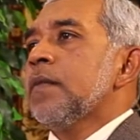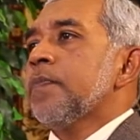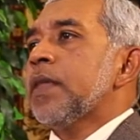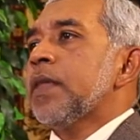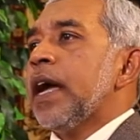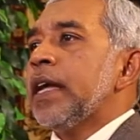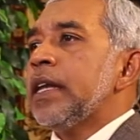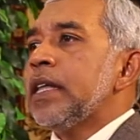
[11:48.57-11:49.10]

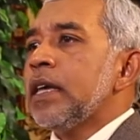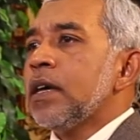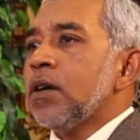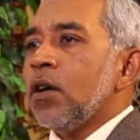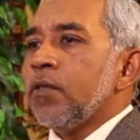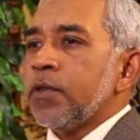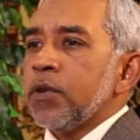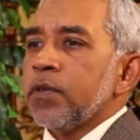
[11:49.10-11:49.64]
the idea
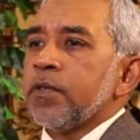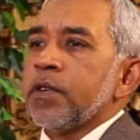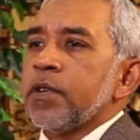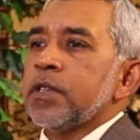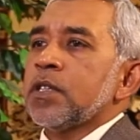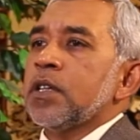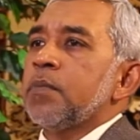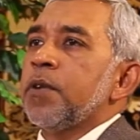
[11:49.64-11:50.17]
of
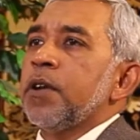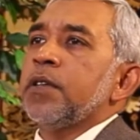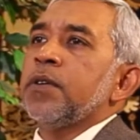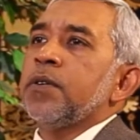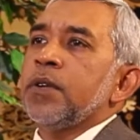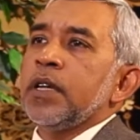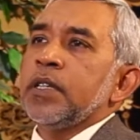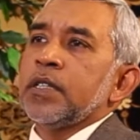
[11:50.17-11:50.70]
universal
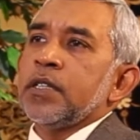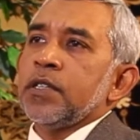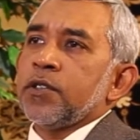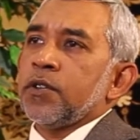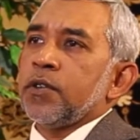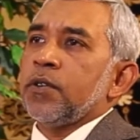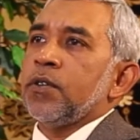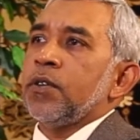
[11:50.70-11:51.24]
brotherhood and
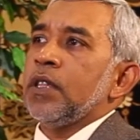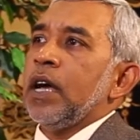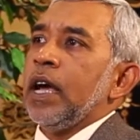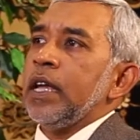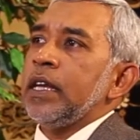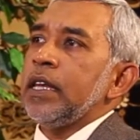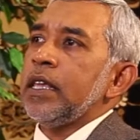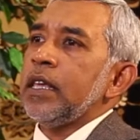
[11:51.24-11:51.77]
sisterhood, the
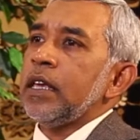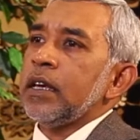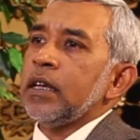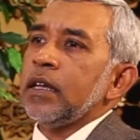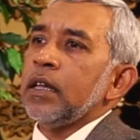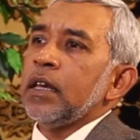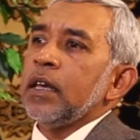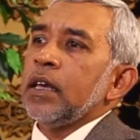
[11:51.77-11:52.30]

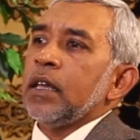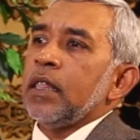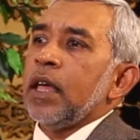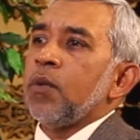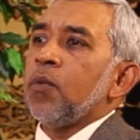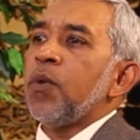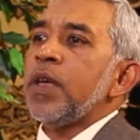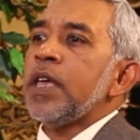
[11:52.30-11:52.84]
idea
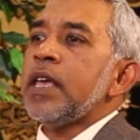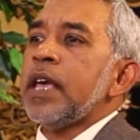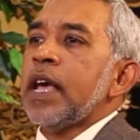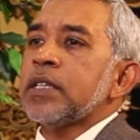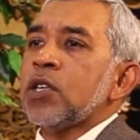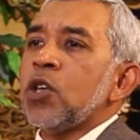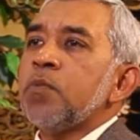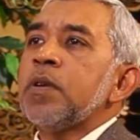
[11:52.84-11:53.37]
that we
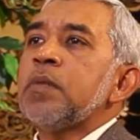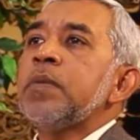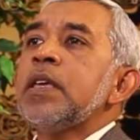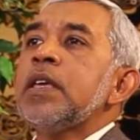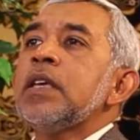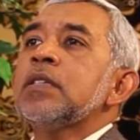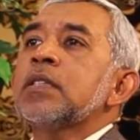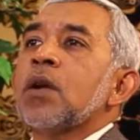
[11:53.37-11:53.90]
as human
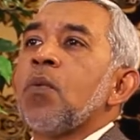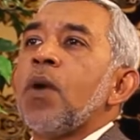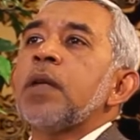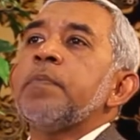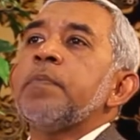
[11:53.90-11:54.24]
beings are one